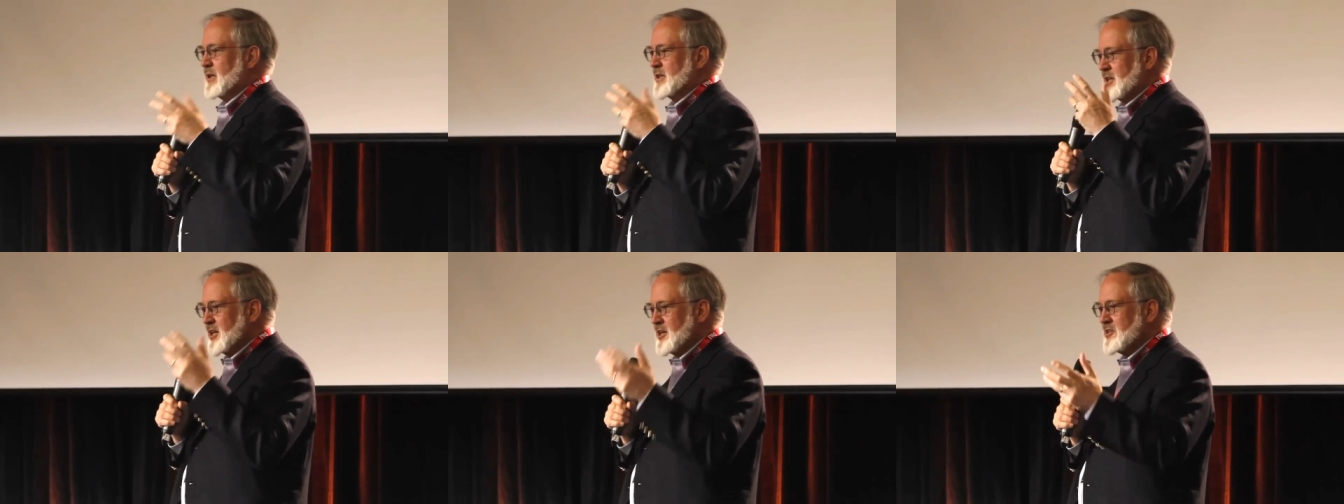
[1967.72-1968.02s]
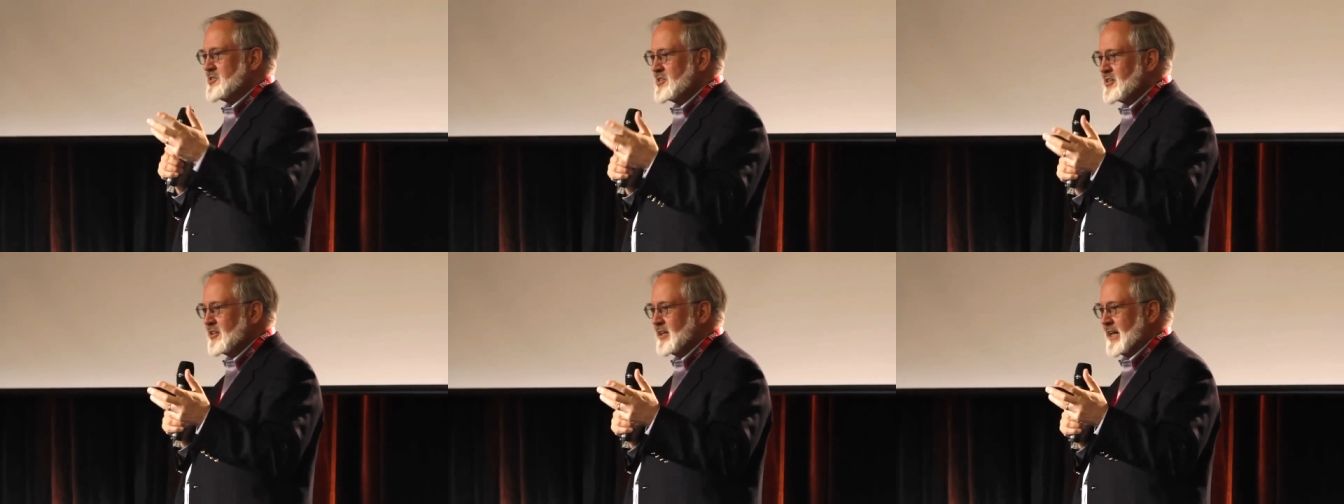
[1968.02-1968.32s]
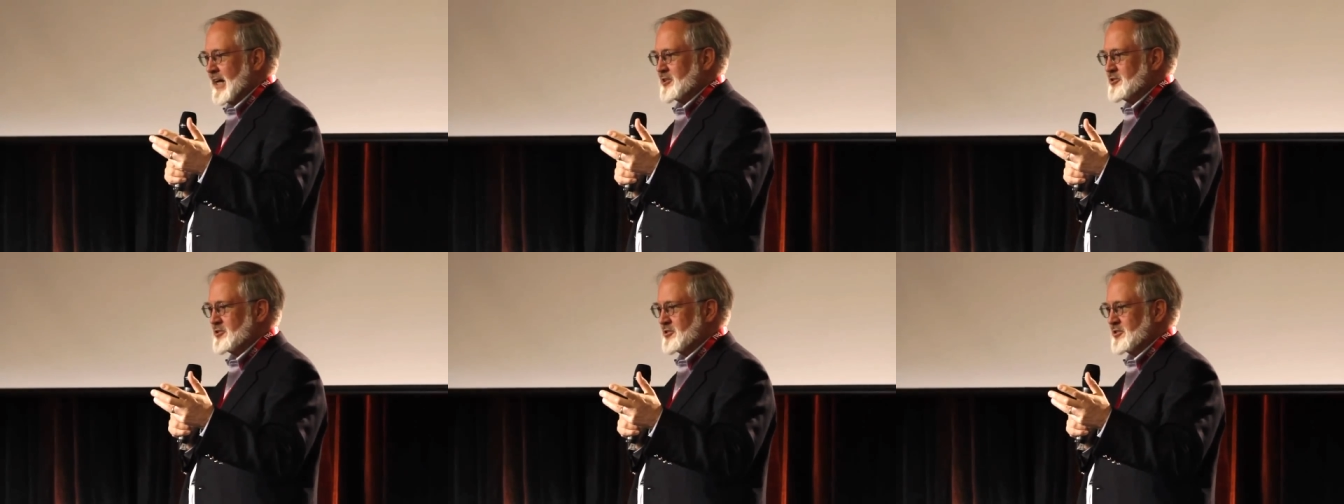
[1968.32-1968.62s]
But kin
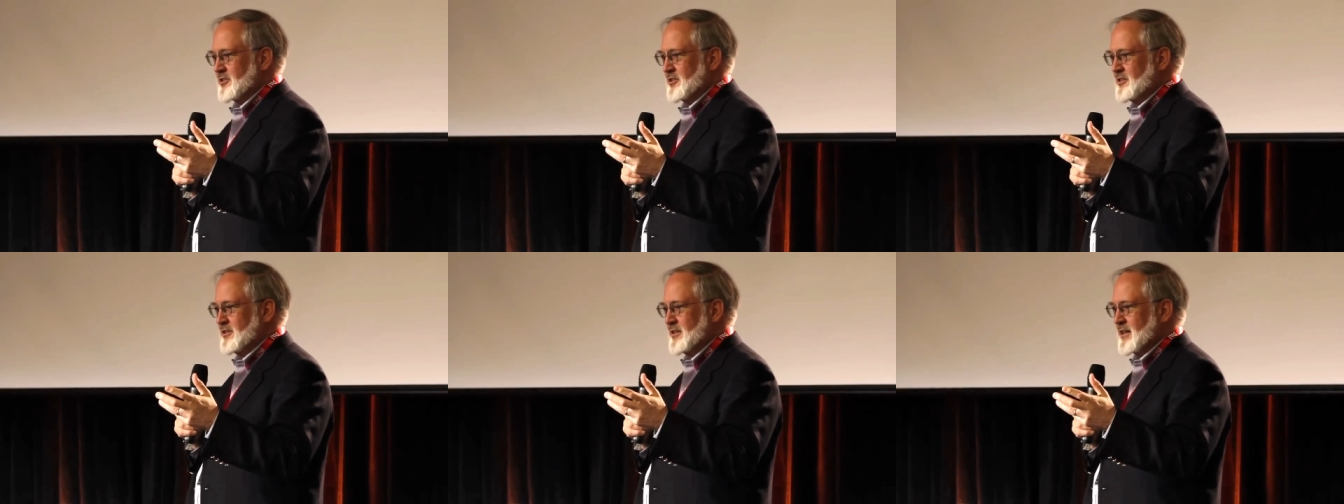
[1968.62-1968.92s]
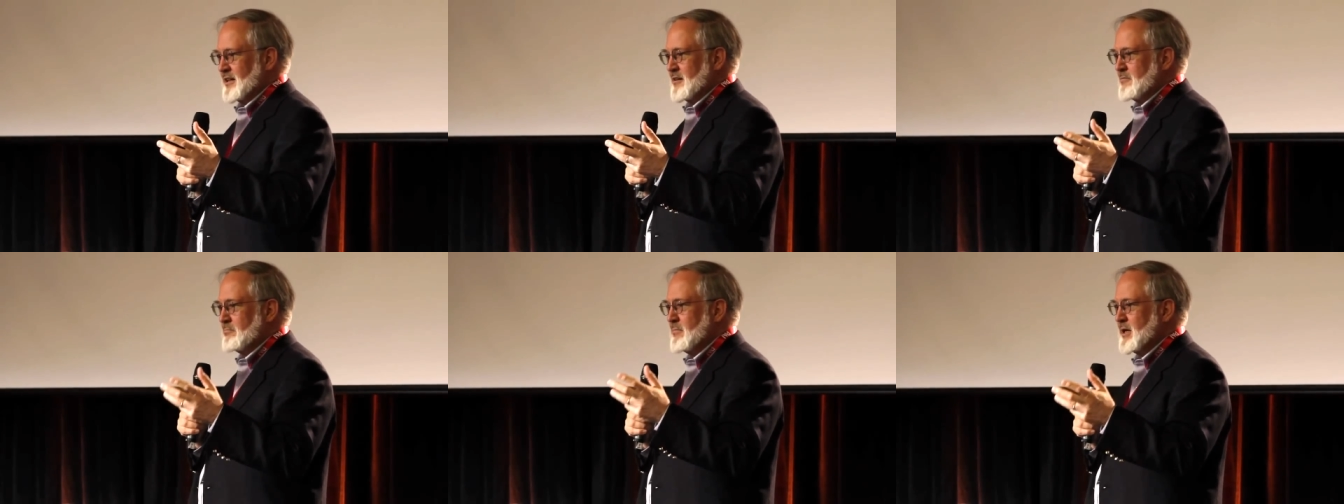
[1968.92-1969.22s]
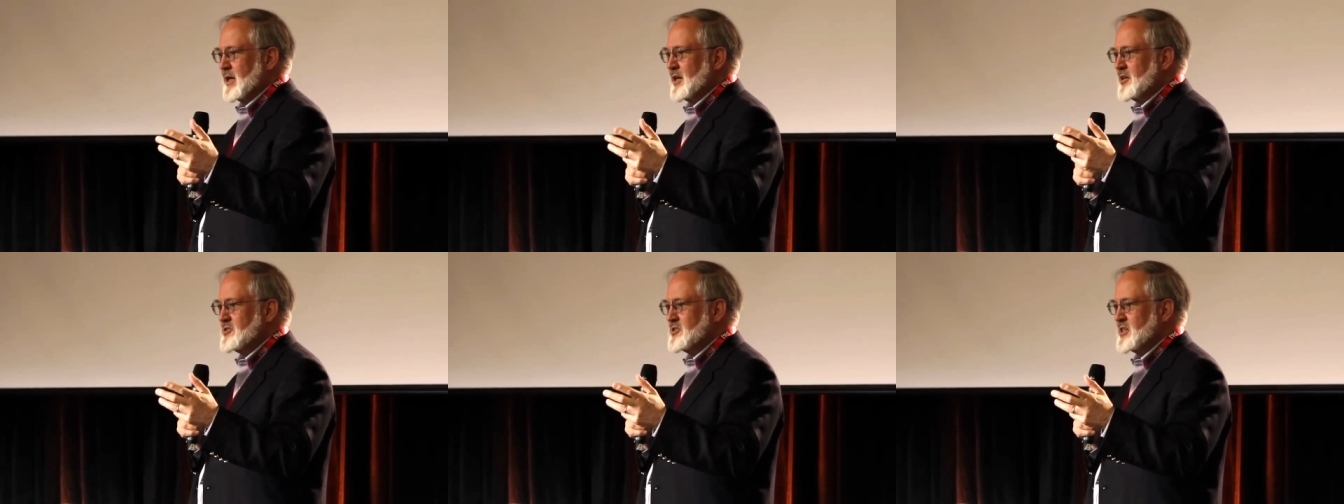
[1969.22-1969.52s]
selection
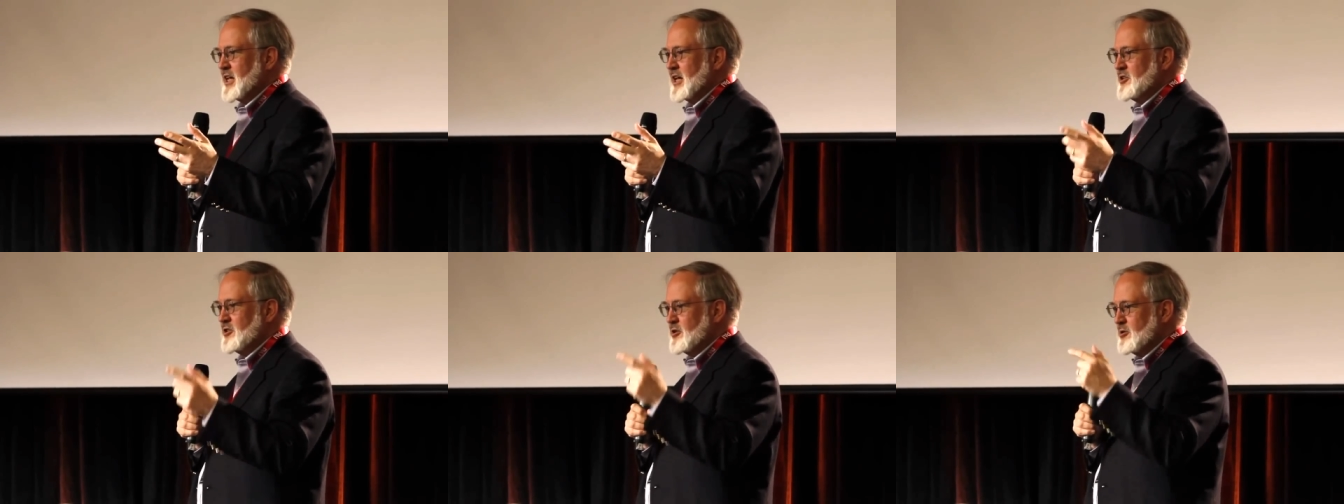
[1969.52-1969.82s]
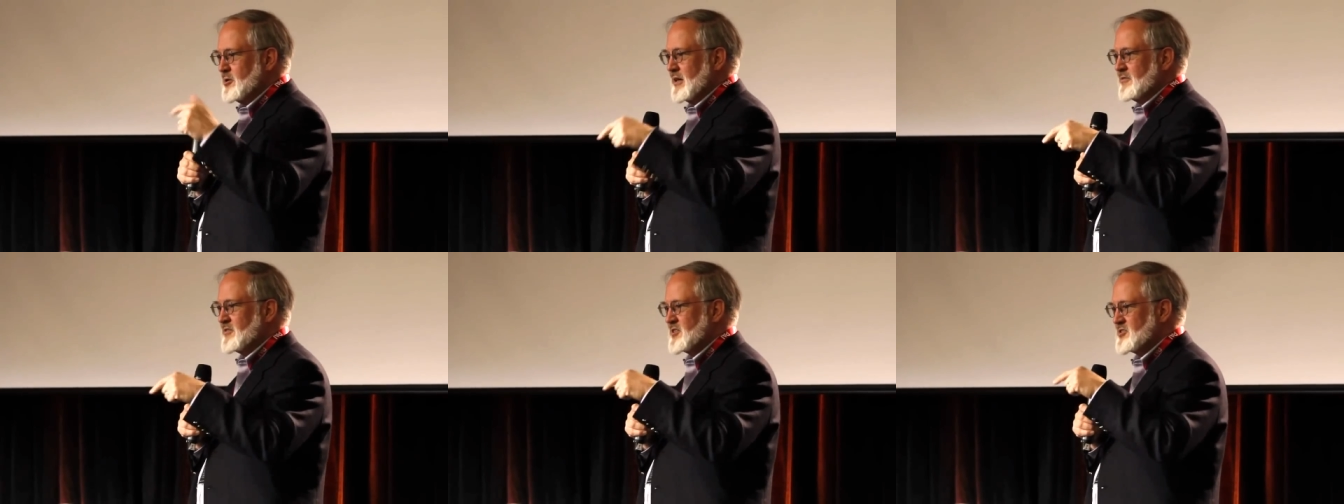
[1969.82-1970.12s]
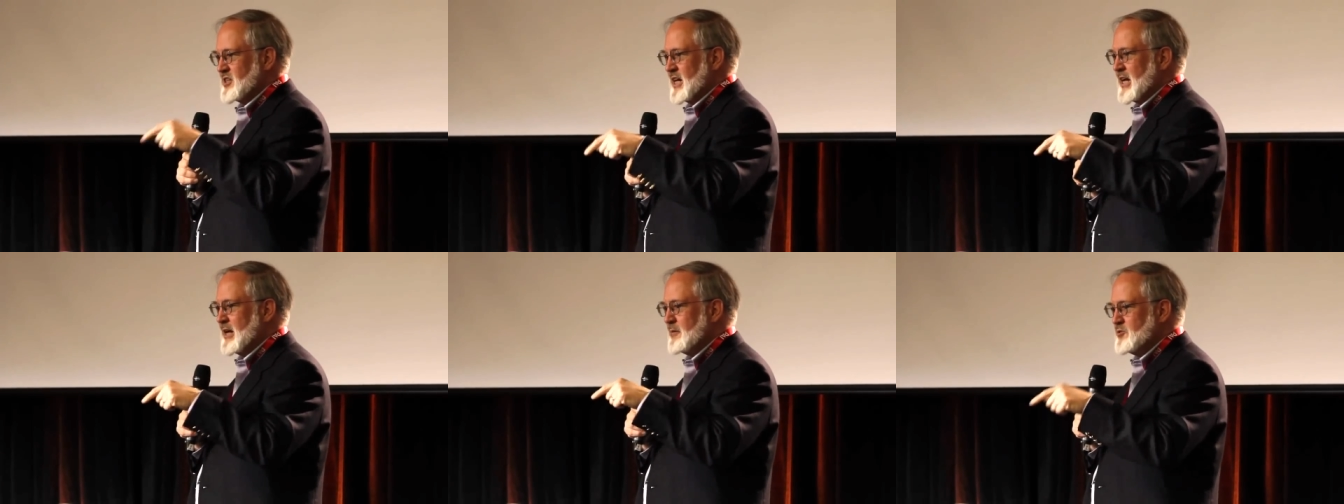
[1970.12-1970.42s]
means that you have
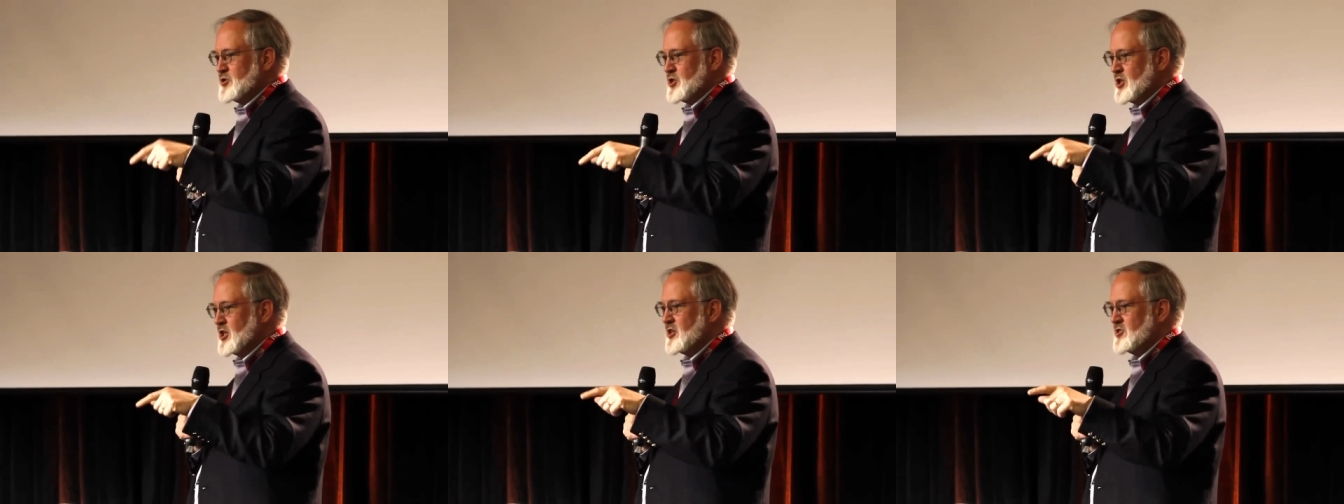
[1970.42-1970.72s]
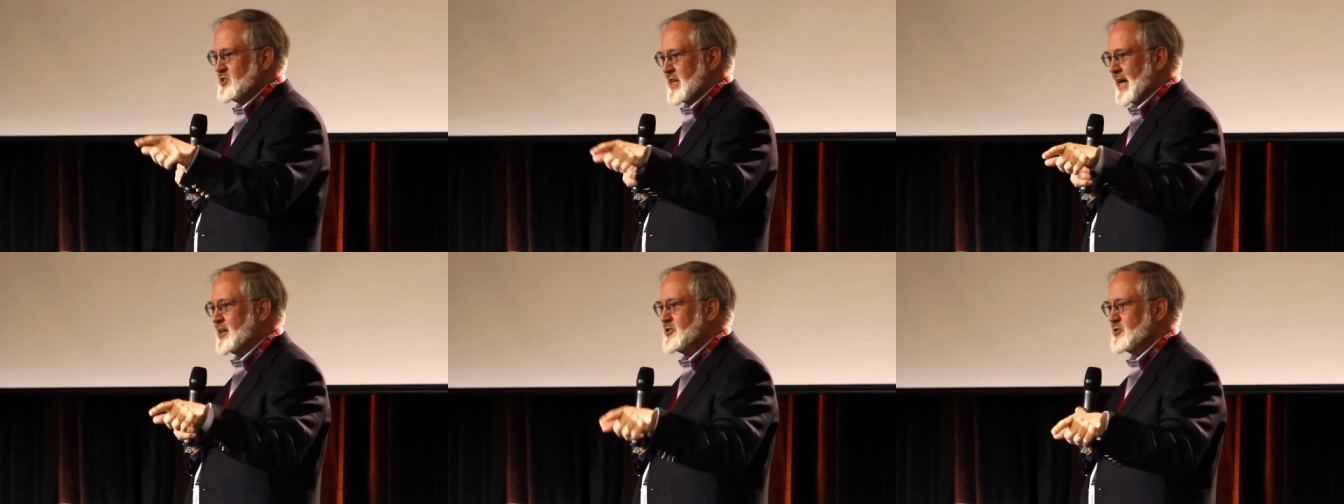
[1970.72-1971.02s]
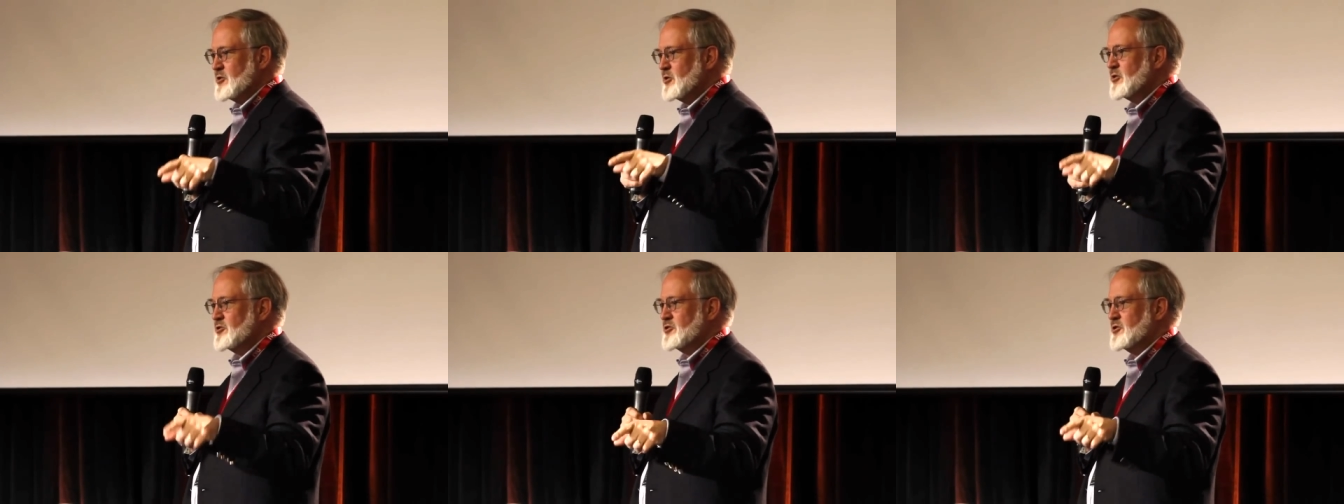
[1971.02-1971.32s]
the same genes
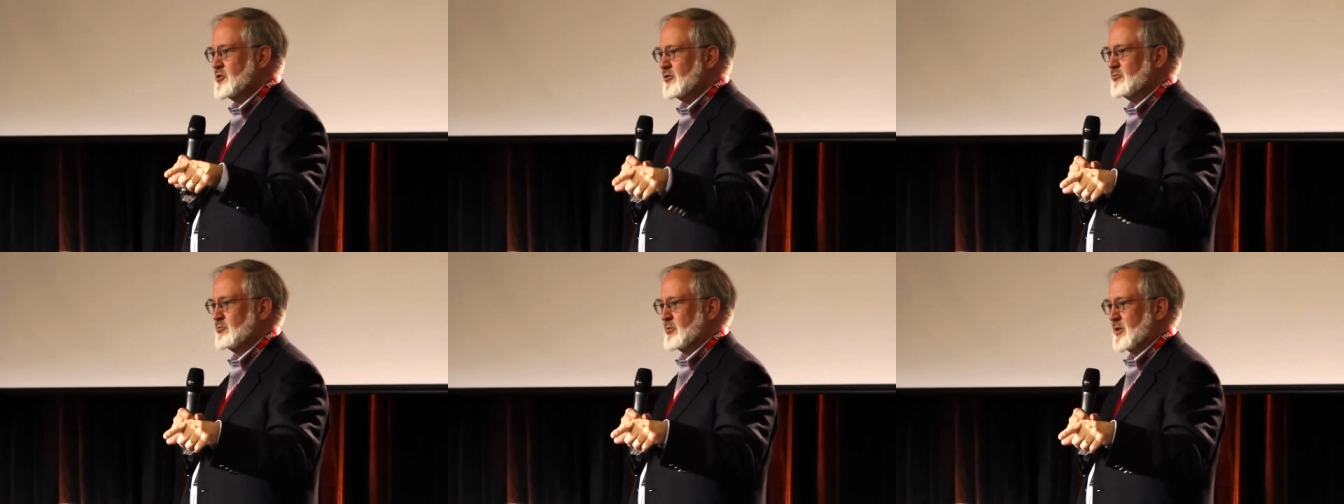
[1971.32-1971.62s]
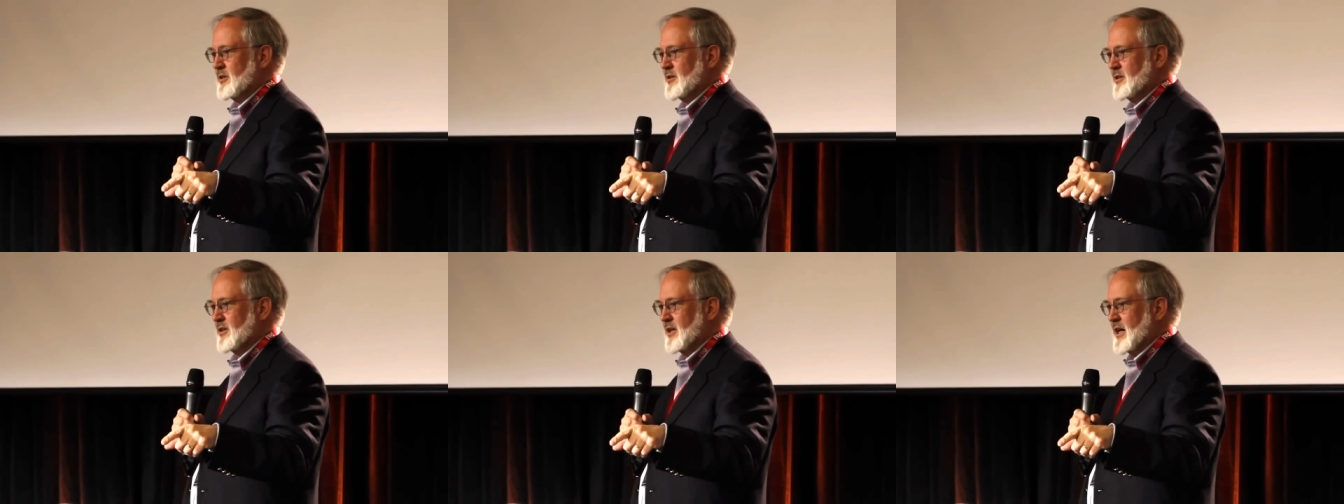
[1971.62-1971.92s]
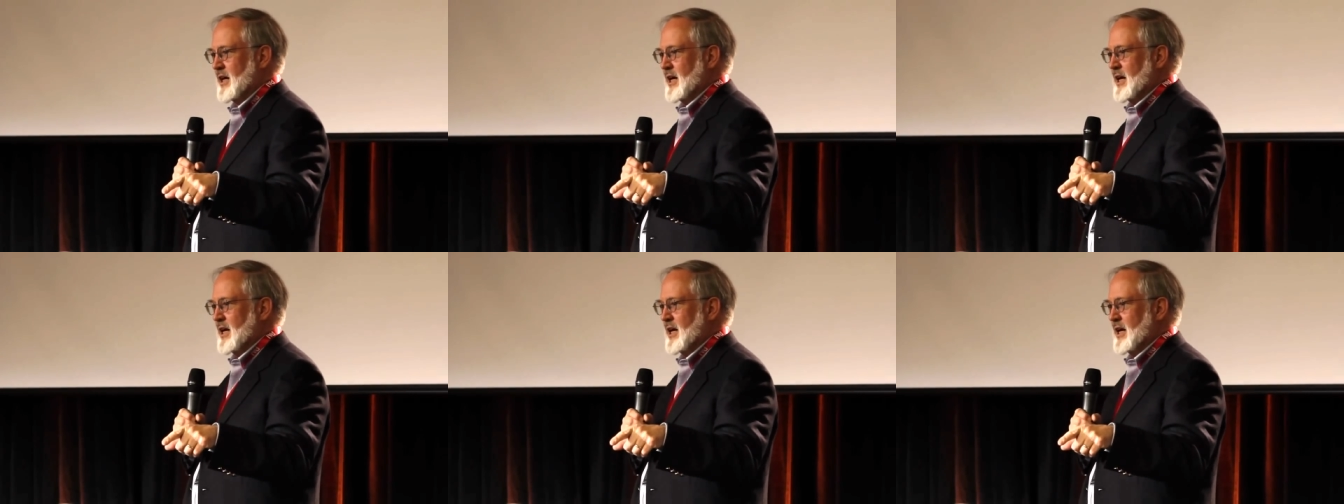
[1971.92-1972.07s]
as your children.